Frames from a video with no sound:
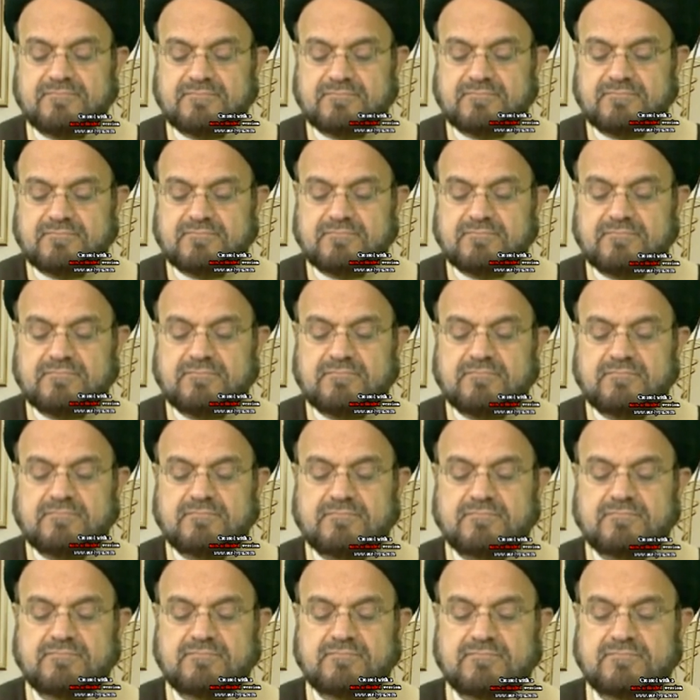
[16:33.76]

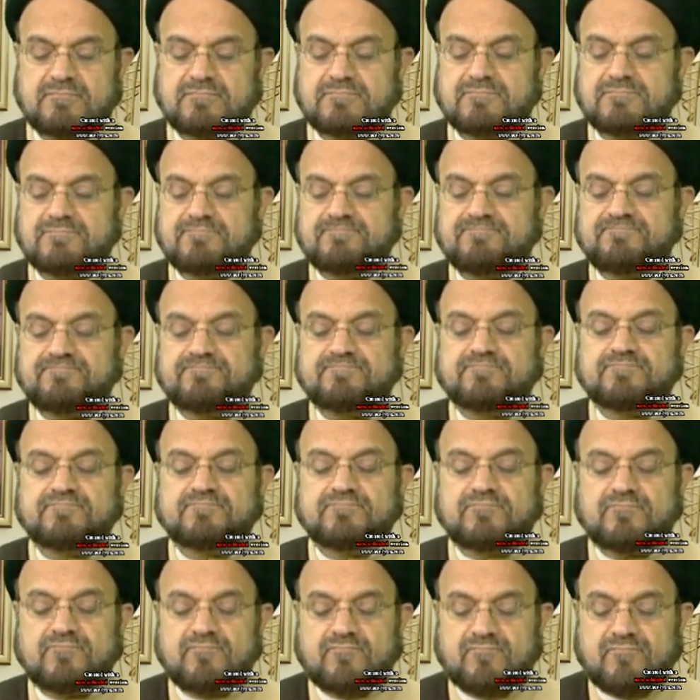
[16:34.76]

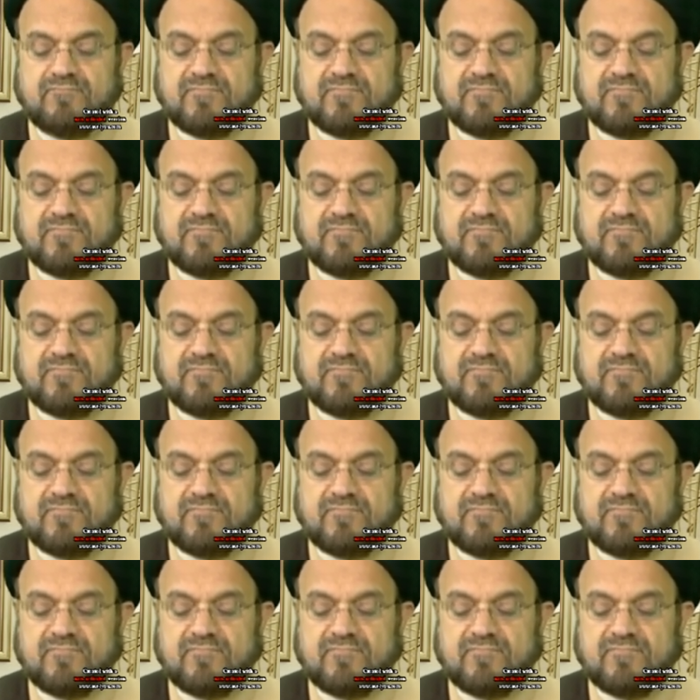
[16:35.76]
No one is speaking in this clip.